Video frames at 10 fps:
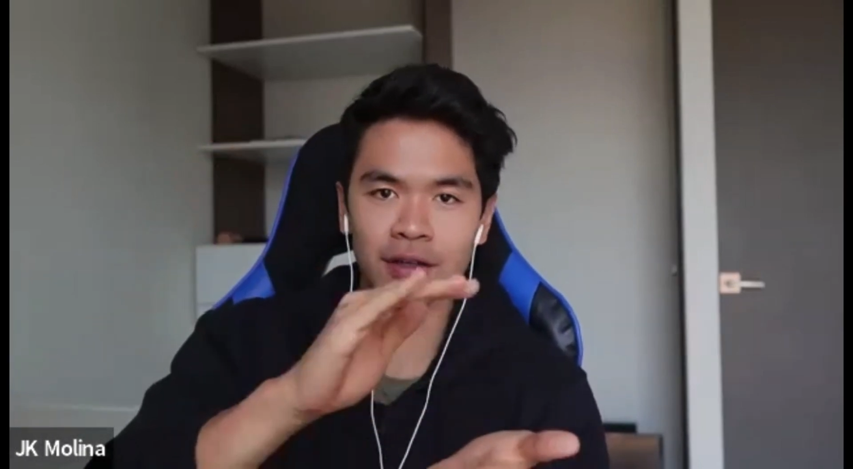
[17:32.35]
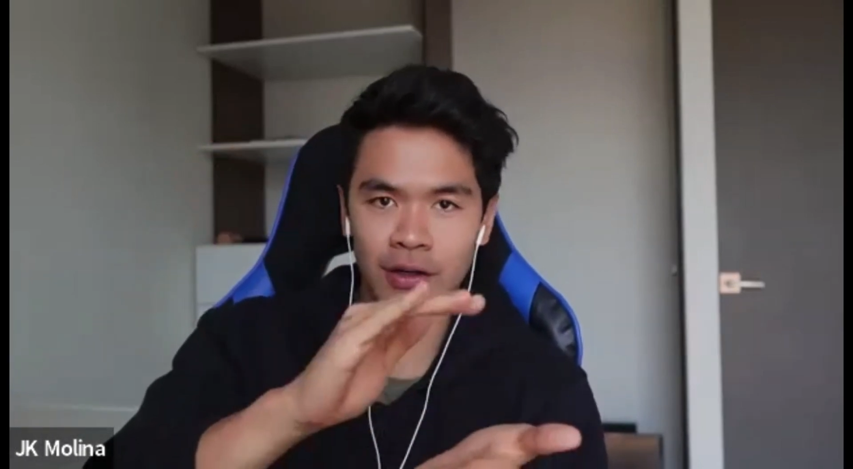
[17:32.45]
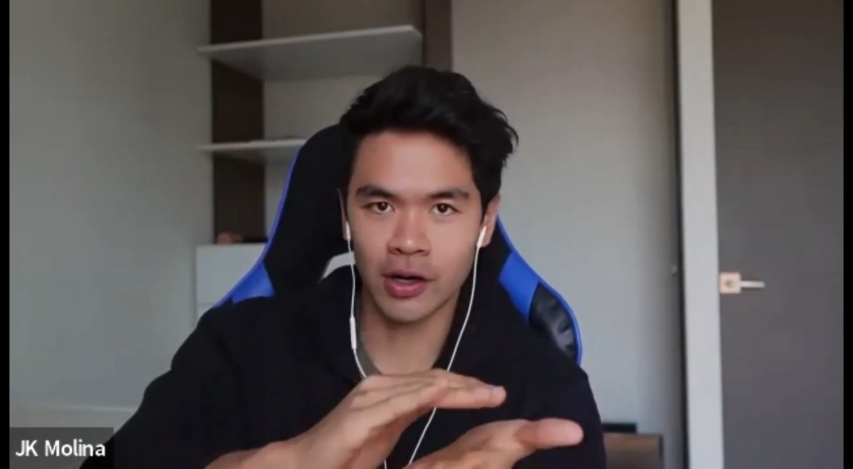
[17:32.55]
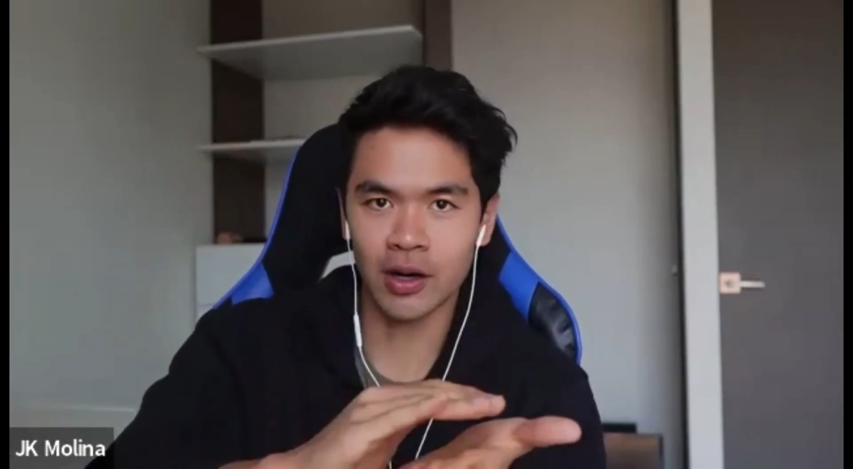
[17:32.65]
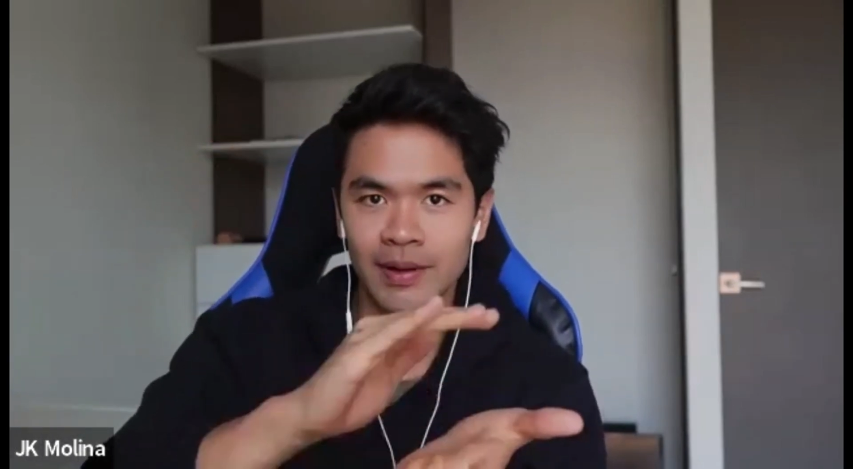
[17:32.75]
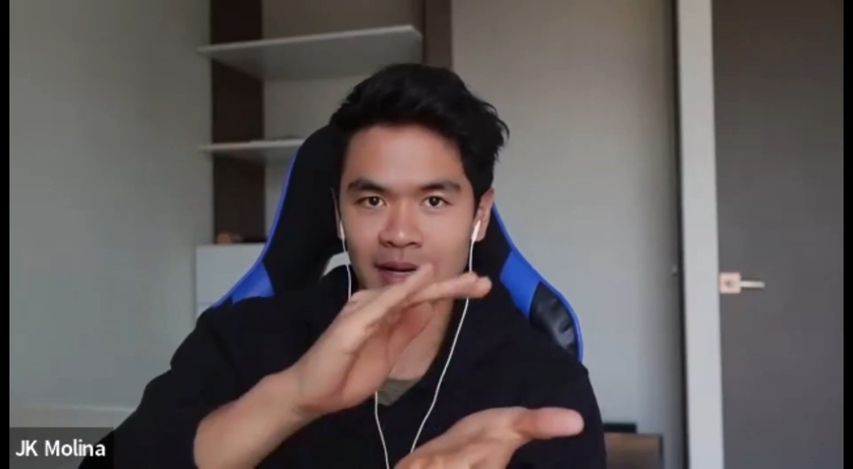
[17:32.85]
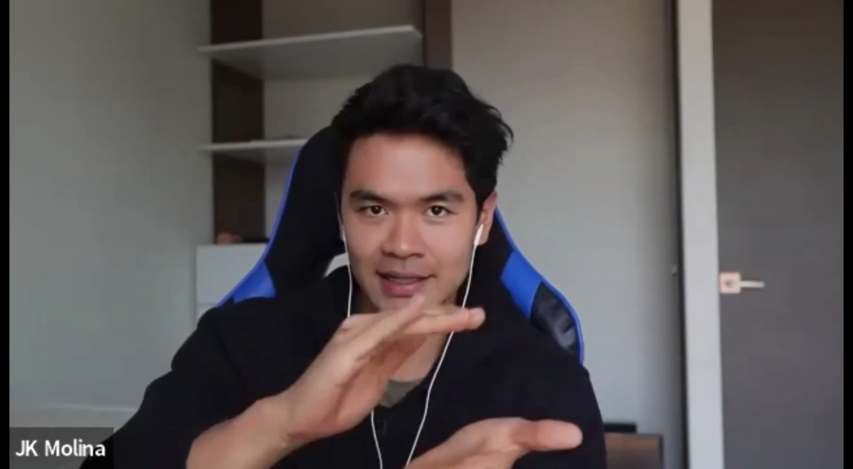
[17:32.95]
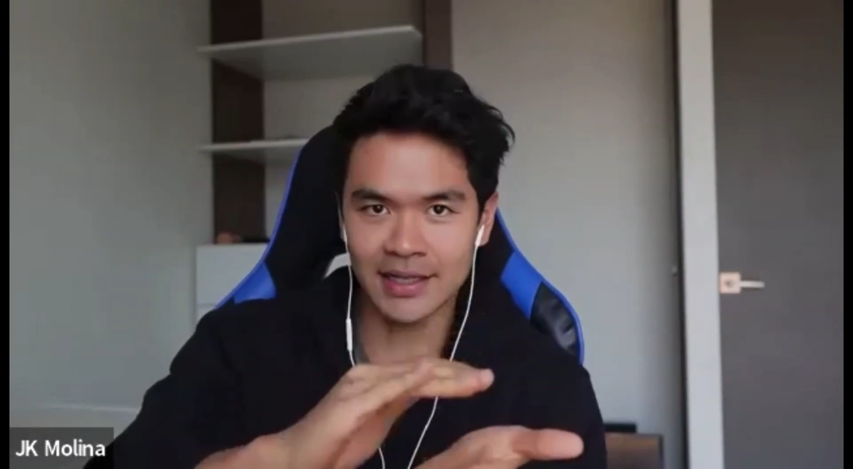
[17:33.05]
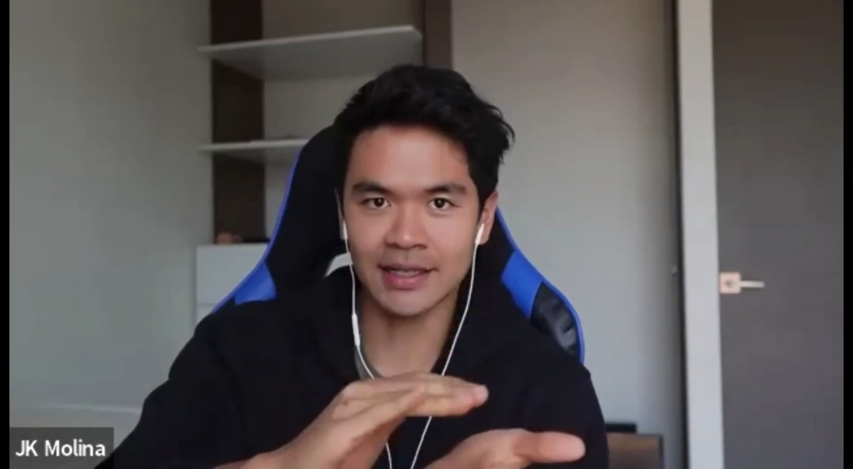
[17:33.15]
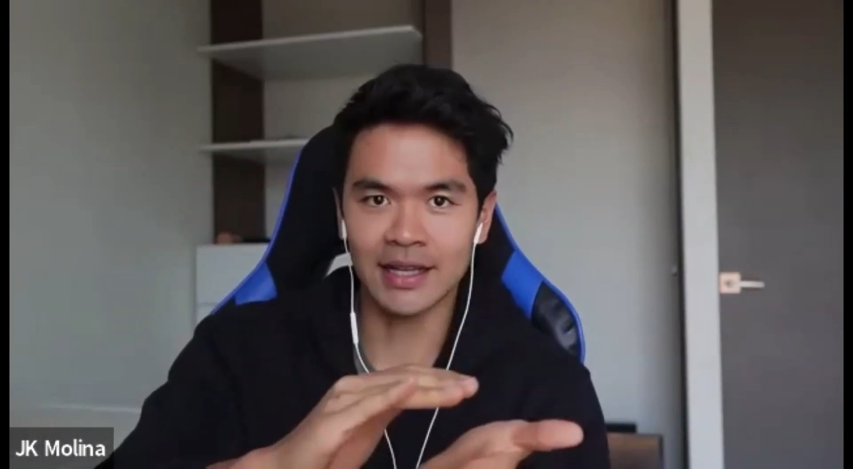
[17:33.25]

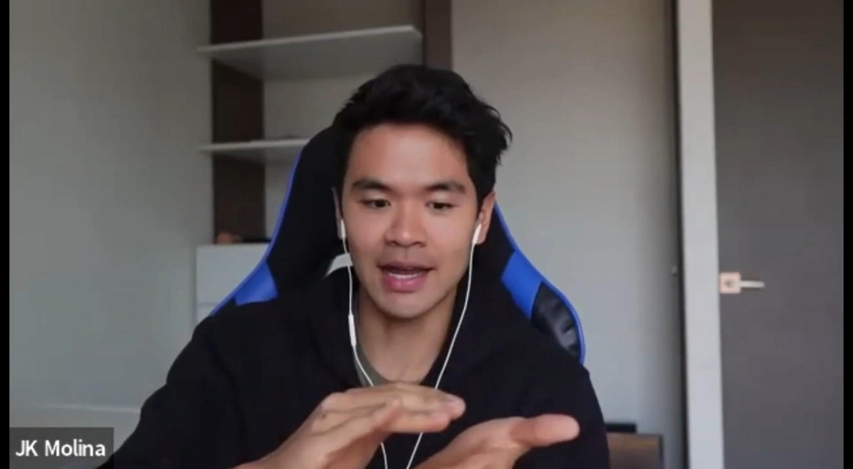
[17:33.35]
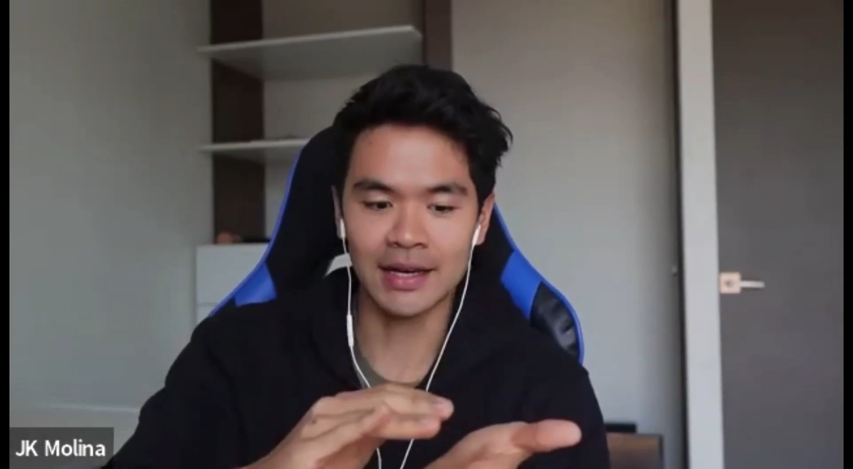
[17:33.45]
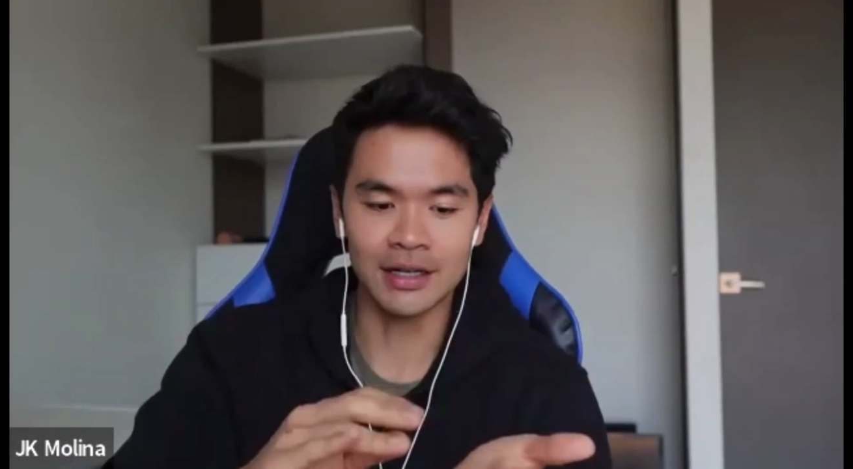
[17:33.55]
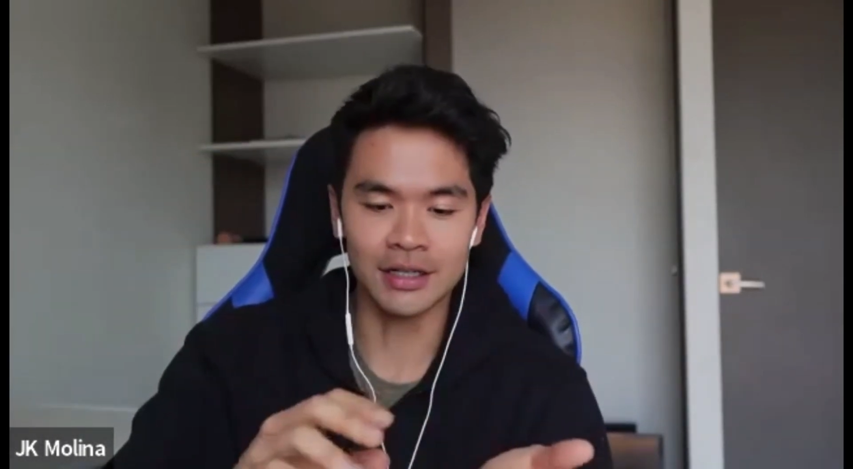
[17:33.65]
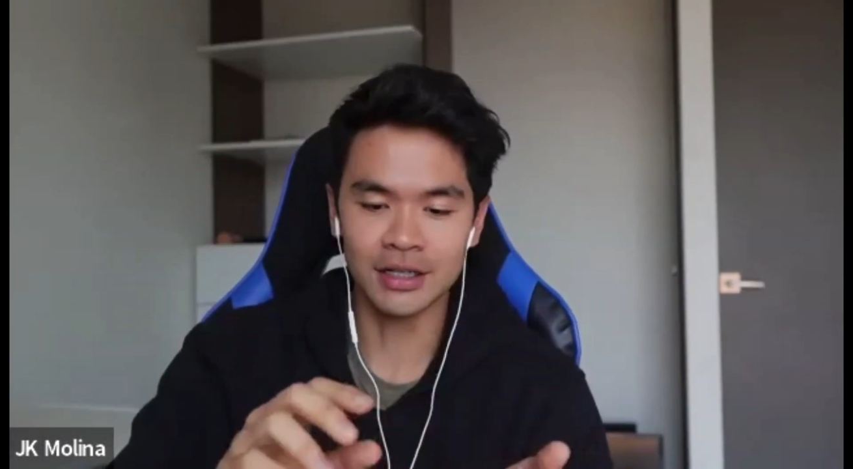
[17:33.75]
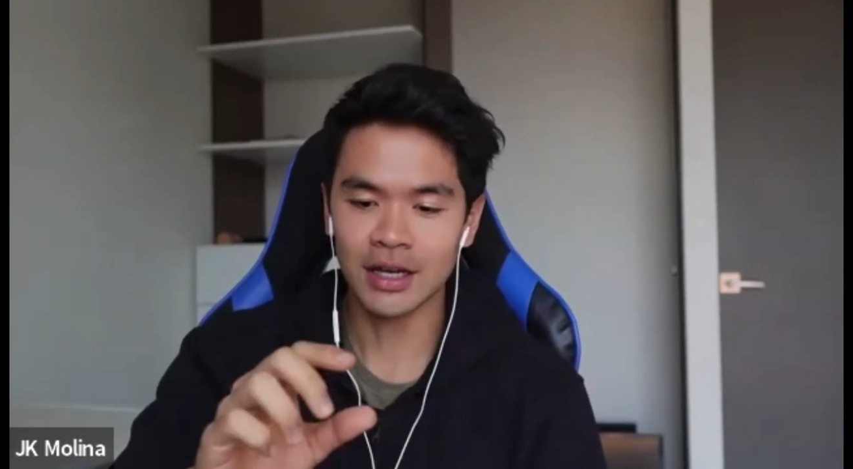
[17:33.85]
competence in that niche.